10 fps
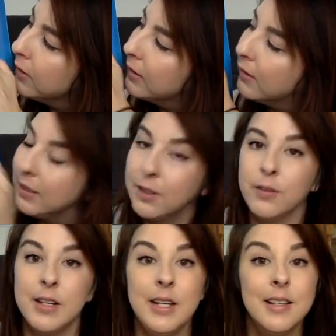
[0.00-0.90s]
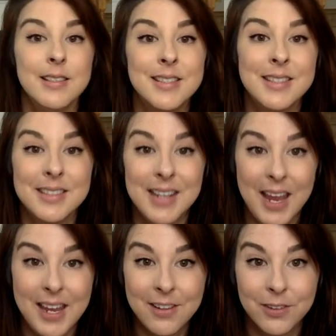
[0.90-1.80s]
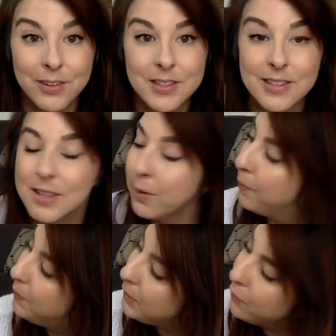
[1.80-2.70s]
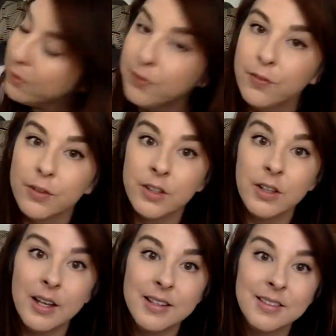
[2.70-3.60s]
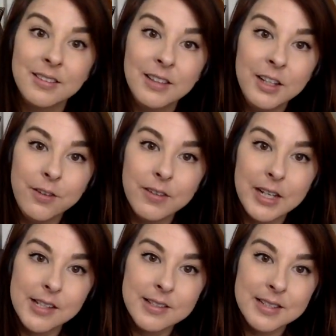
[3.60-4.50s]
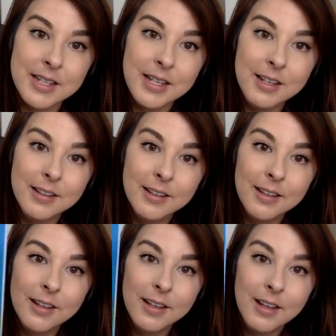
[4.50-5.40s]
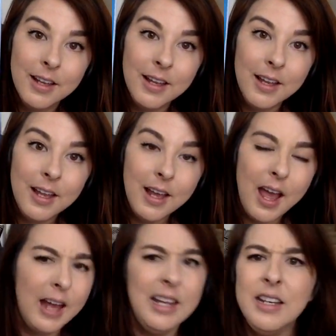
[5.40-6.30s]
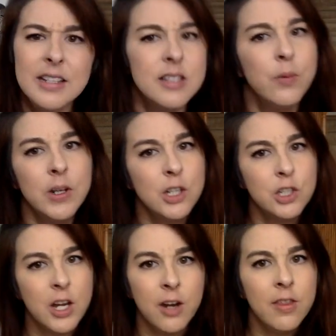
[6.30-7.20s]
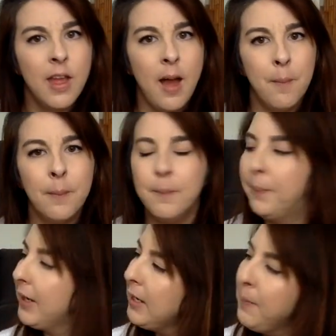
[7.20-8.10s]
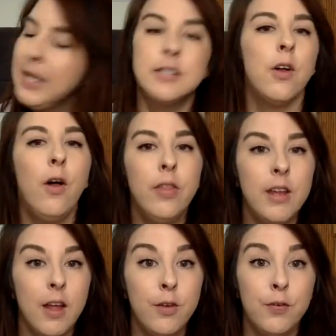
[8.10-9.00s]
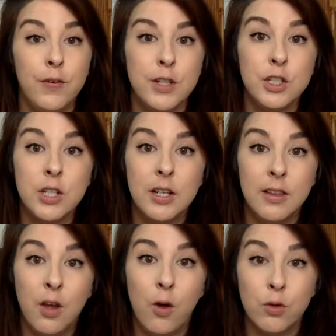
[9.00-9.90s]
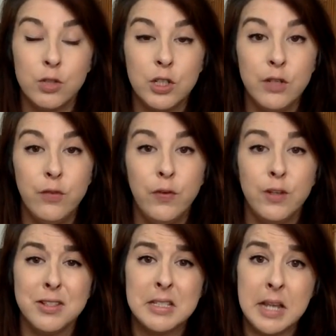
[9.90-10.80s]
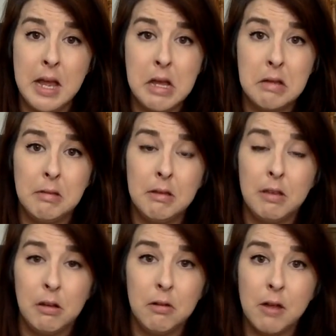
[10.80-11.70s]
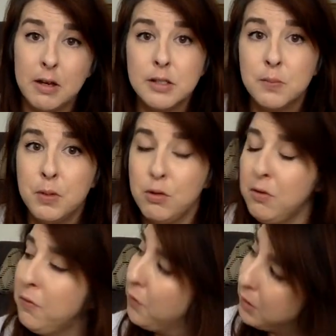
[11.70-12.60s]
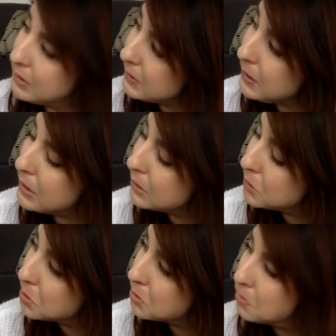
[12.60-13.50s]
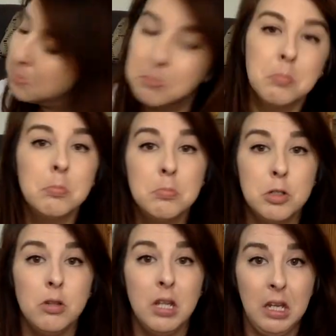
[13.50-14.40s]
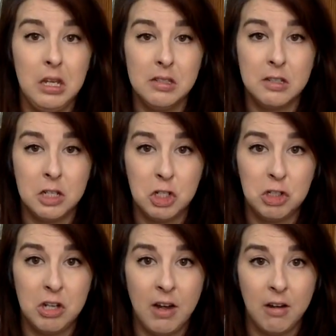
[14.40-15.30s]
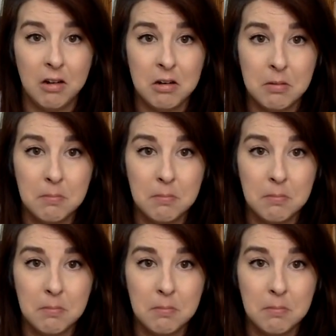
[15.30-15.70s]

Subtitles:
glittery scales. They're beautiful and glittery, see? And he doesn't want to share them, but he makes all the other fish in the ocean feel sad that they're not as beautiful as he is. Do you think he's going to share?